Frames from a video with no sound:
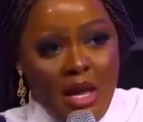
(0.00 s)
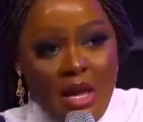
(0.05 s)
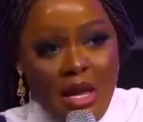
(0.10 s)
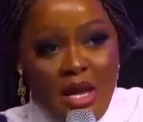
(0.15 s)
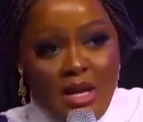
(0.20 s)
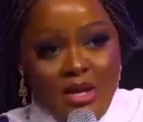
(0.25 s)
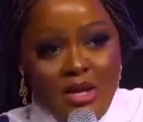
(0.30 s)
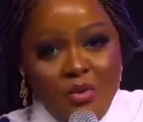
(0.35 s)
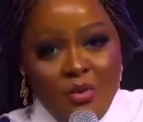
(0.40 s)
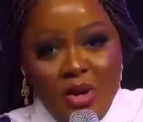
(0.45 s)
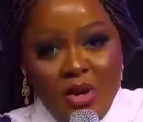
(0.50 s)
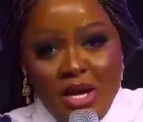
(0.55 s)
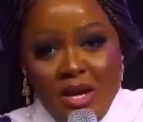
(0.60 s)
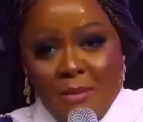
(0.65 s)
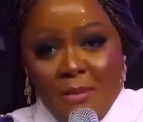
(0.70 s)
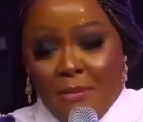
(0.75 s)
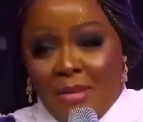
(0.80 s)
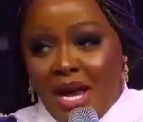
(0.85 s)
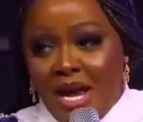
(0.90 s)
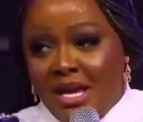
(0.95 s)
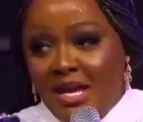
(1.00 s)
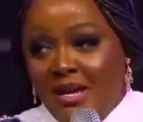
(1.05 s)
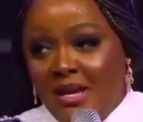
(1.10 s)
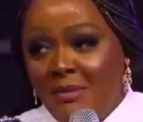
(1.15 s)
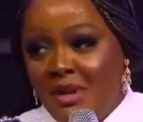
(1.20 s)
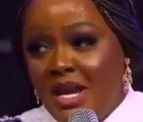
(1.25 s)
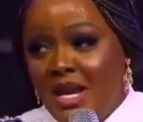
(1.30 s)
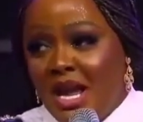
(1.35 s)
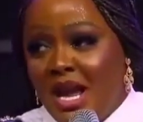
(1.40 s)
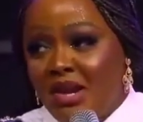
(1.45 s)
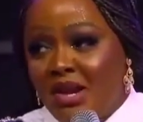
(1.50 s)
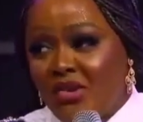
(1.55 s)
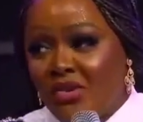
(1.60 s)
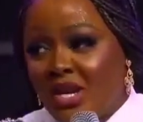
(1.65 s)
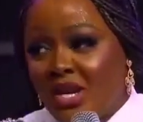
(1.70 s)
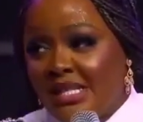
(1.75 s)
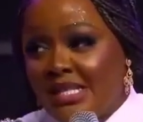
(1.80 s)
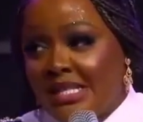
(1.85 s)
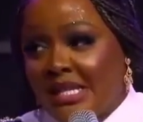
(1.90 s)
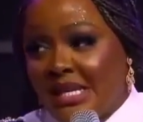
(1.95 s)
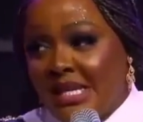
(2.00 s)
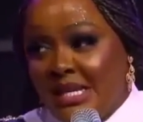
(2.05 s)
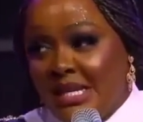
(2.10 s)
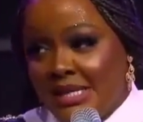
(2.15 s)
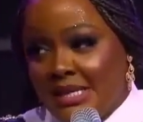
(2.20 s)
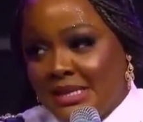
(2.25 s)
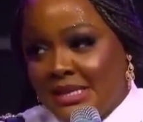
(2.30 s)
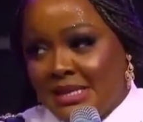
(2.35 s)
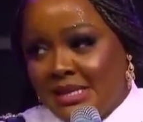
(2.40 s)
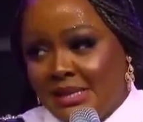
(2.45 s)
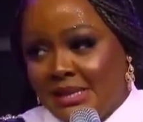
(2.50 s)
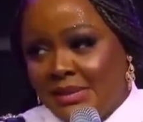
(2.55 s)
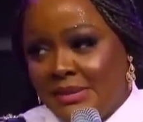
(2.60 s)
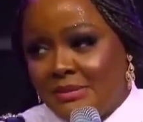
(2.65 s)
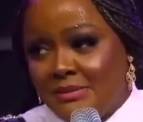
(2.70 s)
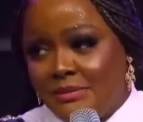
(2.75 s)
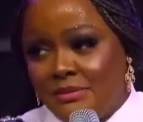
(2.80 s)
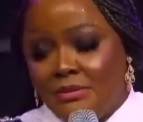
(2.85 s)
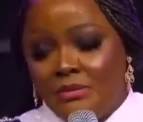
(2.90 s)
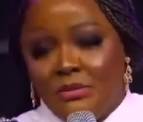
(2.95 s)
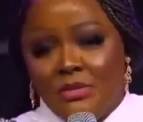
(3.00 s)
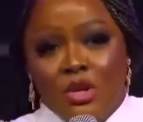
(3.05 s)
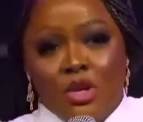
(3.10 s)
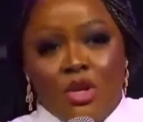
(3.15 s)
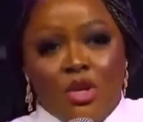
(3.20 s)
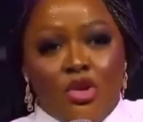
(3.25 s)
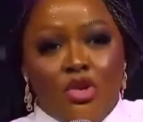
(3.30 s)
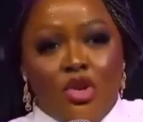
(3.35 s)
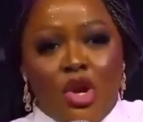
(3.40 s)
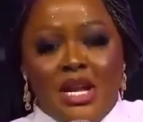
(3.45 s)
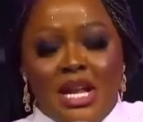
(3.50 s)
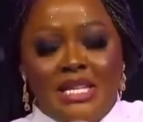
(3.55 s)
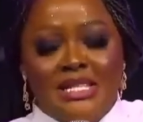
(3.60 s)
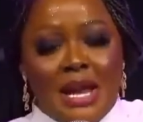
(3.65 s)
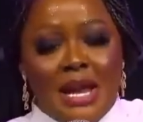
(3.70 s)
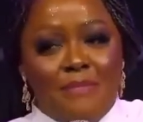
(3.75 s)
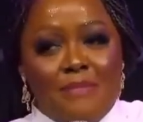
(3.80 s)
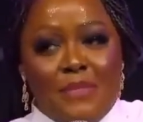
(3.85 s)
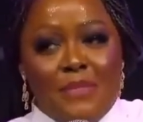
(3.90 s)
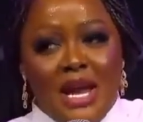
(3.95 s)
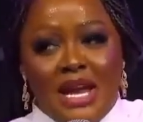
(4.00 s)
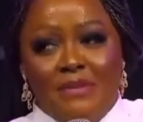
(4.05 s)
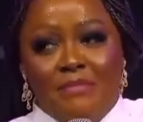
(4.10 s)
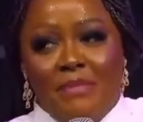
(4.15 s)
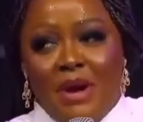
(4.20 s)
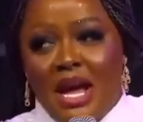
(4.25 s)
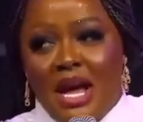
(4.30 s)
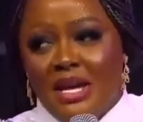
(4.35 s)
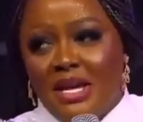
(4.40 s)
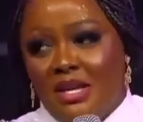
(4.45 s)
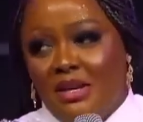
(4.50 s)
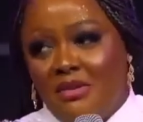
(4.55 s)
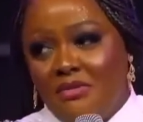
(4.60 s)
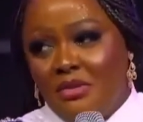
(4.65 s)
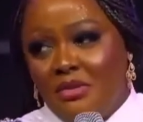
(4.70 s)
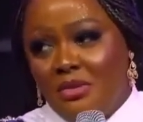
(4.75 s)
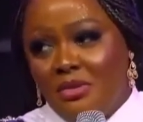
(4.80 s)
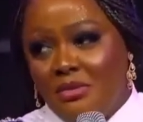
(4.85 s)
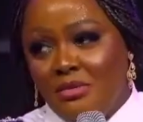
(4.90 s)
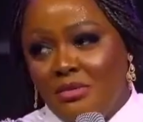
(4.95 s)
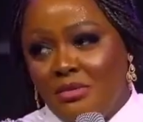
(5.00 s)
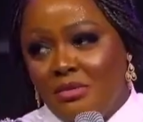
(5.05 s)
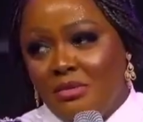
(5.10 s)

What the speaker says: Anyway, my email address is, not that I paid back evil.